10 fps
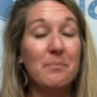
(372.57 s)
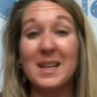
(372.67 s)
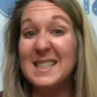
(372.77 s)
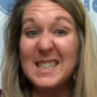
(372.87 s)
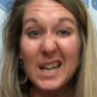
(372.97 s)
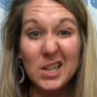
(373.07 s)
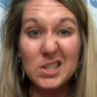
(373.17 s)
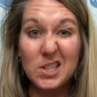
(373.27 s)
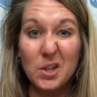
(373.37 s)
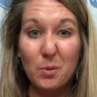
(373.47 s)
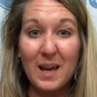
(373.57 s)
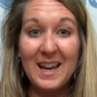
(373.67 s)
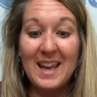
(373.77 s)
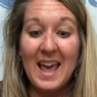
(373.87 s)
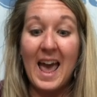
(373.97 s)
stickers to it,
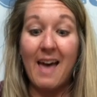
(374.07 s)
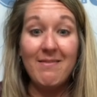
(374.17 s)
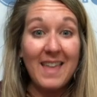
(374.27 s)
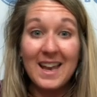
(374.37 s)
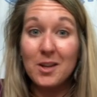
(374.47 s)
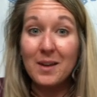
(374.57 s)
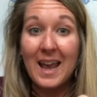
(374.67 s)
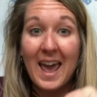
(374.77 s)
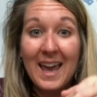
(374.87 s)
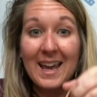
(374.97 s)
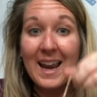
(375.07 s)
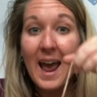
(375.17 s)
and then you can hang it